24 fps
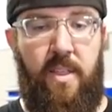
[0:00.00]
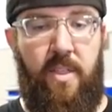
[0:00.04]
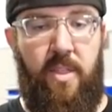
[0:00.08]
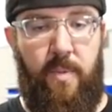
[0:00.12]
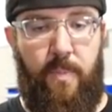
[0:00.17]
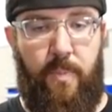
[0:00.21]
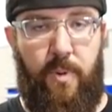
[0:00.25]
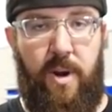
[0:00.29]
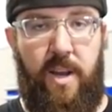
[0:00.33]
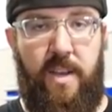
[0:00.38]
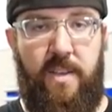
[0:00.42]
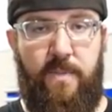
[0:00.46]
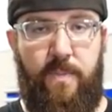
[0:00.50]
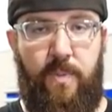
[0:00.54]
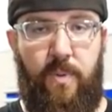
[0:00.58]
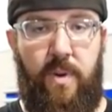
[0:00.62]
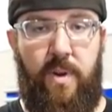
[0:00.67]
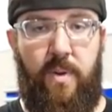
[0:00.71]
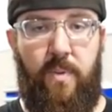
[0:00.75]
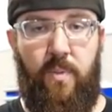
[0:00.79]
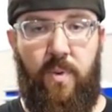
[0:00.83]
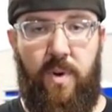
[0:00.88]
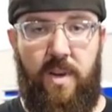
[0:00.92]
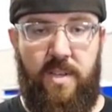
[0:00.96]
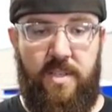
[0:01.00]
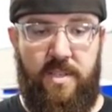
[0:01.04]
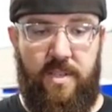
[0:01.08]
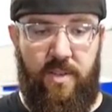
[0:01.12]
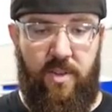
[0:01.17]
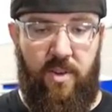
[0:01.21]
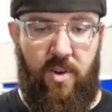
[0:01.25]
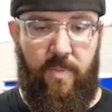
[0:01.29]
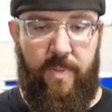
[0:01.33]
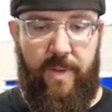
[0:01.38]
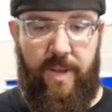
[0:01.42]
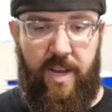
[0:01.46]
The price point was a
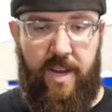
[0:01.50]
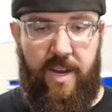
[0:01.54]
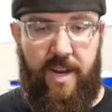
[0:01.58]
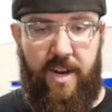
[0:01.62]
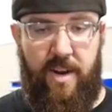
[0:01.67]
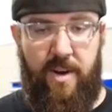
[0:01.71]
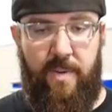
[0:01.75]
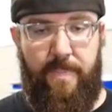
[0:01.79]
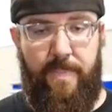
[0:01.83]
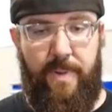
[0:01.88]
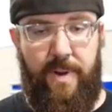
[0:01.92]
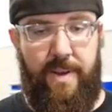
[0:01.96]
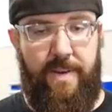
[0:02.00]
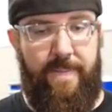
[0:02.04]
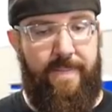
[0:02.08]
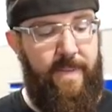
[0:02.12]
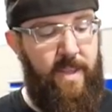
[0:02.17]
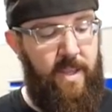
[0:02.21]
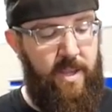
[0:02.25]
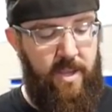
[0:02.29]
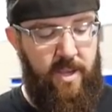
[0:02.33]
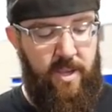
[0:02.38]
little bit higher, but